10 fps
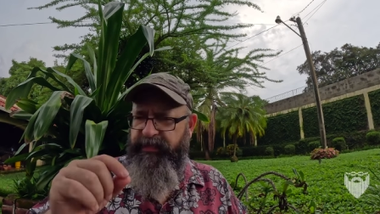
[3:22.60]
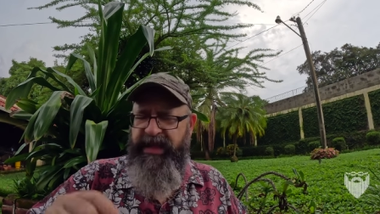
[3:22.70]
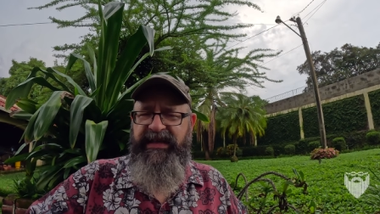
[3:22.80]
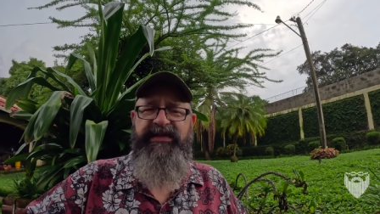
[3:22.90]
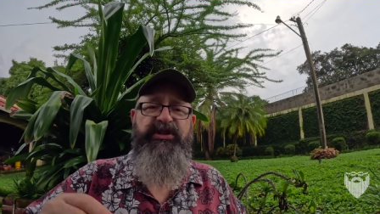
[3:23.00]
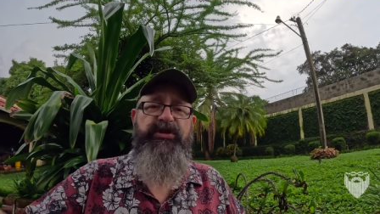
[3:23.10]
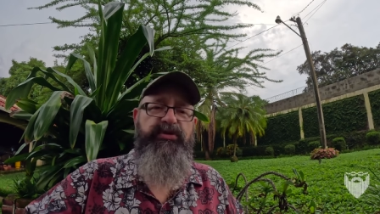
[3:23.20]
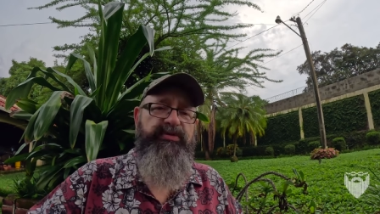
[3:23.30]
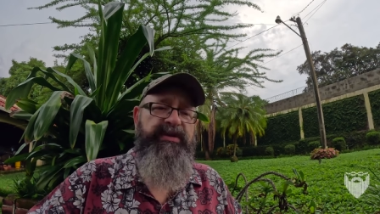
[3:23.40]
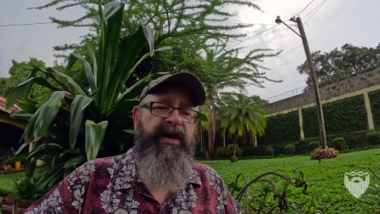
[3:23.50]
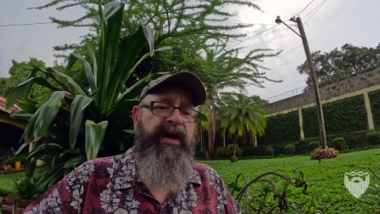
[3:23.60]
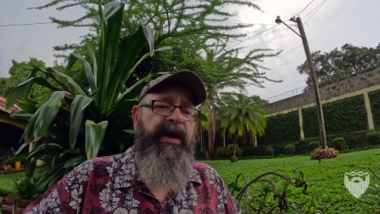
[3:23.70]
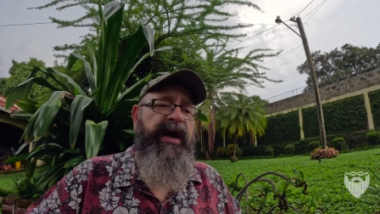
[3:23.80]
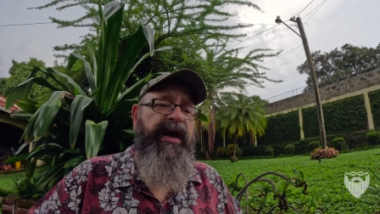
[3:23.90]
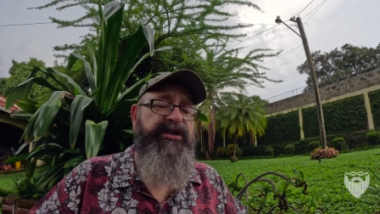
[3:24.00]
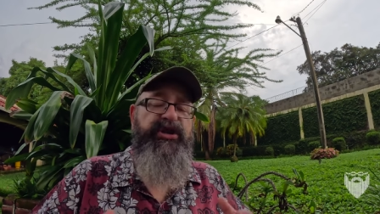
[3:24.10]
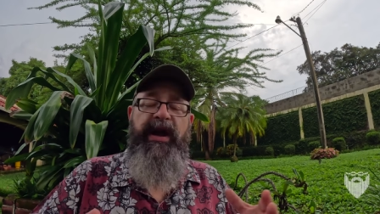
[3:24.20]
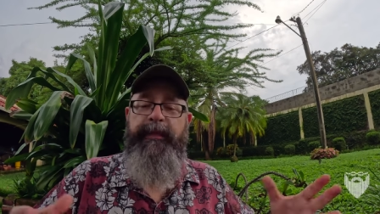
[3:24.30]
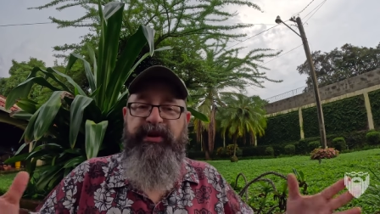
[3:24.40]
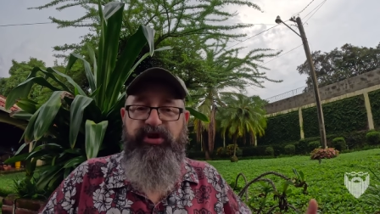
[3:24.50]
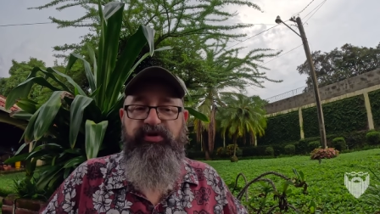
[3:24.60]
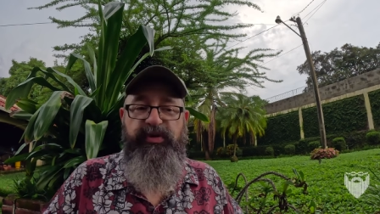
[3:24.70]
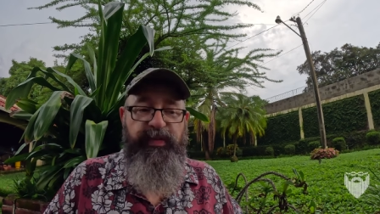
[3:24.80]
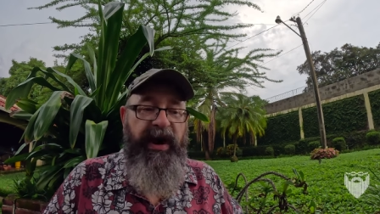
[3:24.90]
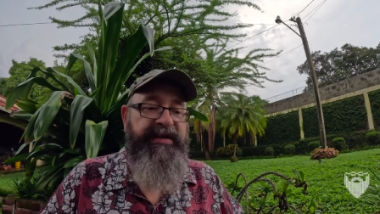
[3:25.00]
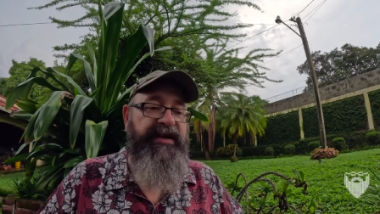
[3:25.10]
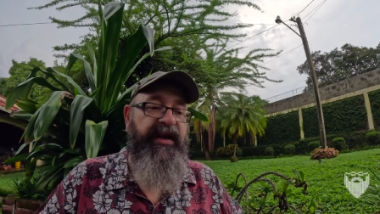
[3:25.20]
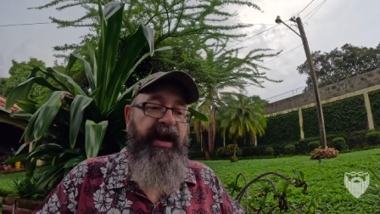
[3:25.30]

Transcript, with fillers: This news uh, should not be too surprising,